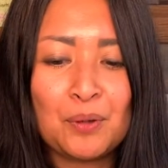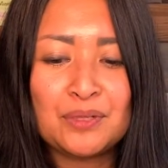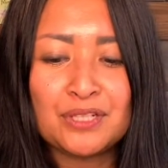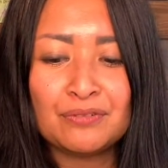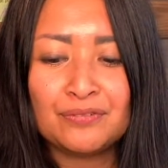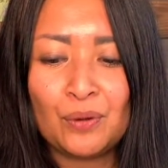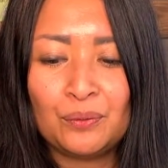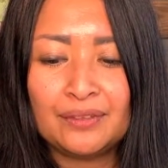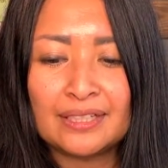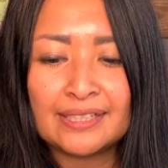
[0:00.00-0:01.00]
going to
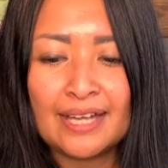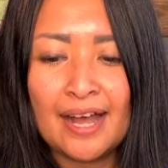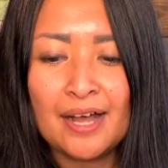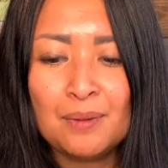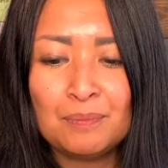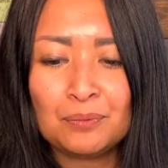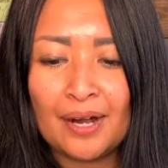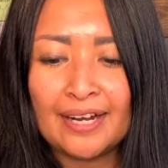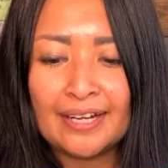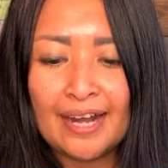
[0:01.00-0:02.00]
fold this up
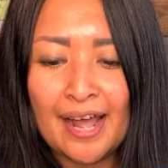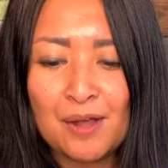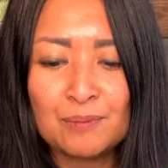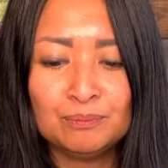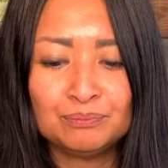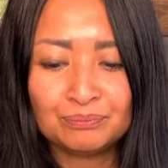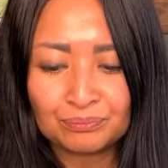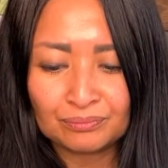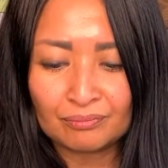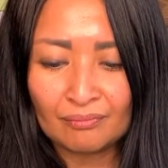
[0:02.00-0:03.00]
right now
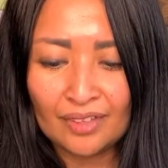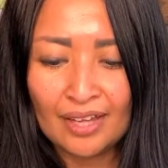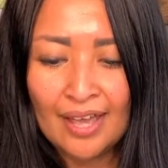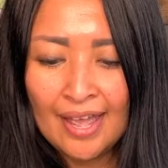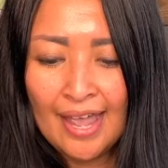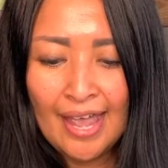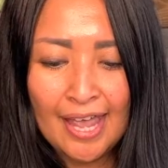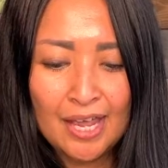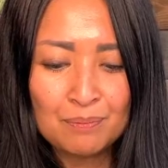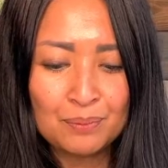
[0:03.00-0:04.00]

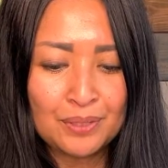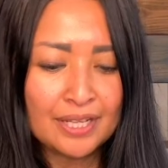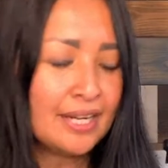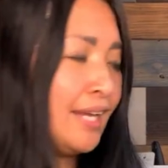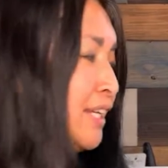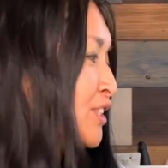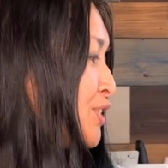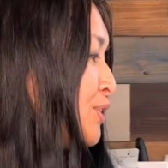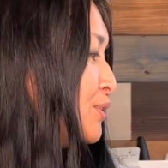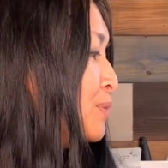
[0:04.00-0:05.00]
and put it
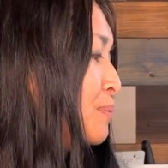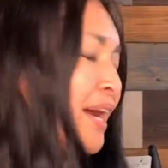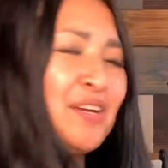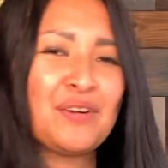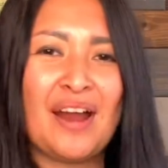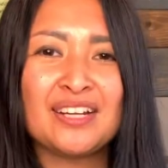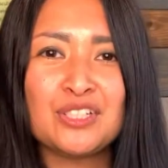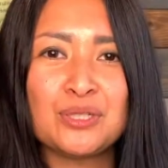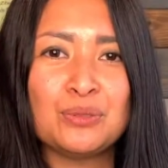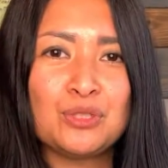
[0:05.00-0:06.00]
into my
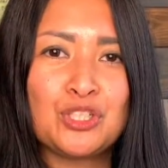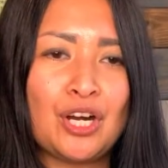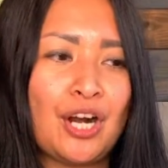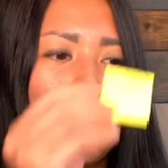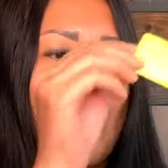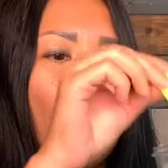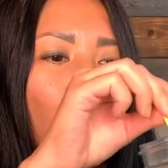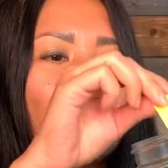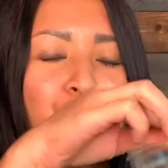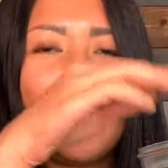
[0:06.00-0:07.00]
gratitude jar,
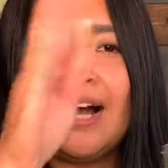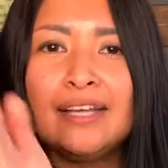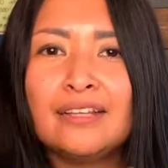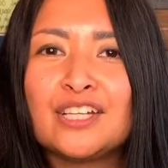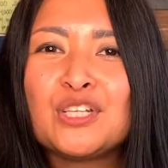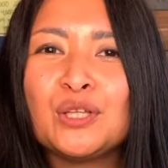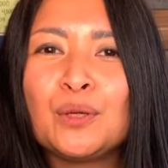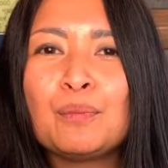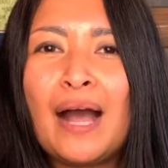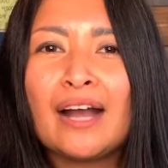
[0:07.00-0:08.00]
which I like to
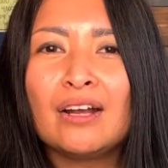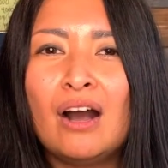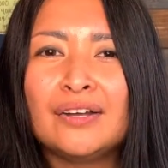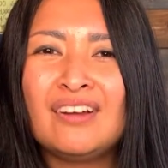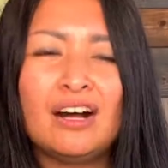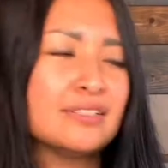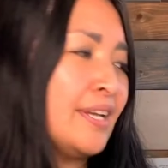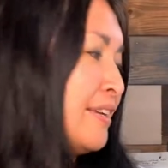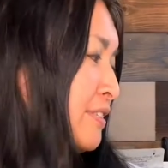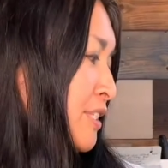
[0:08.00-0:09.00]
look back on on
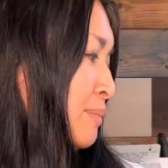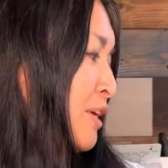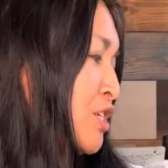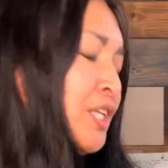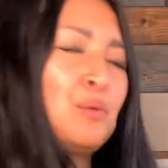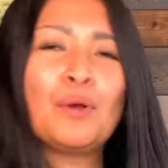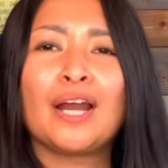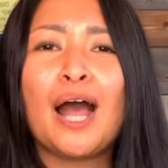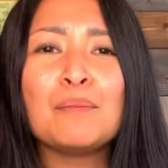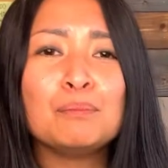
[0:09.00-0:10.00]
days, especially
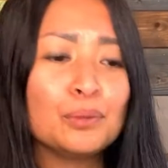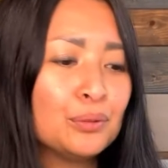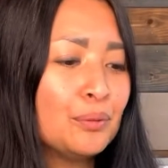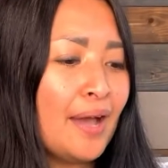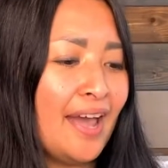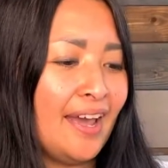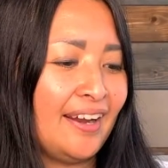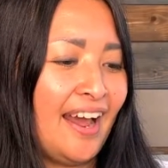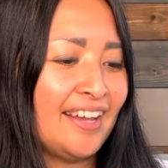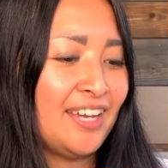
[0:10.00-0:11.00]
when I'm blue
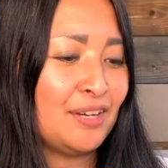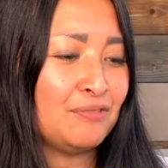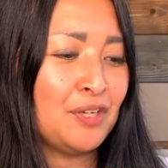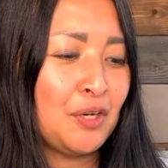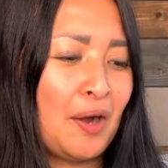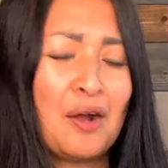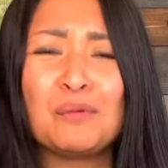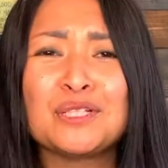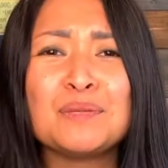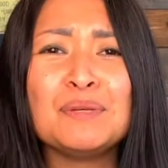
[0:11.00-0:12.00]
and I can't figure
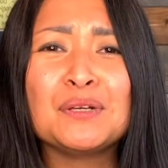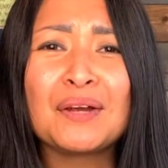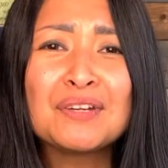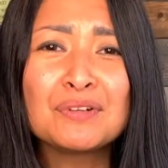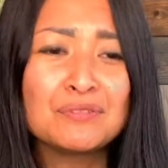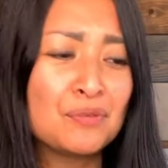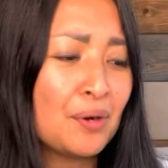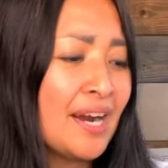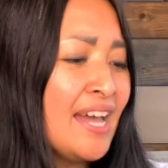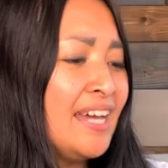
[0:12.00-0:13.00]
out what to be grateful
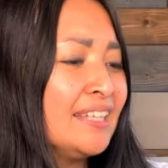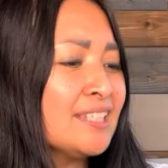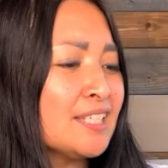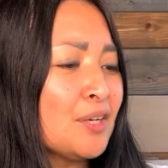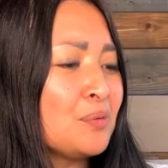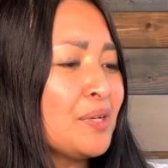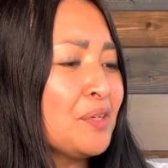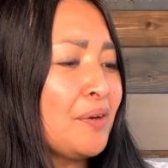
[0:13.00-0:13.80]
for. This is a really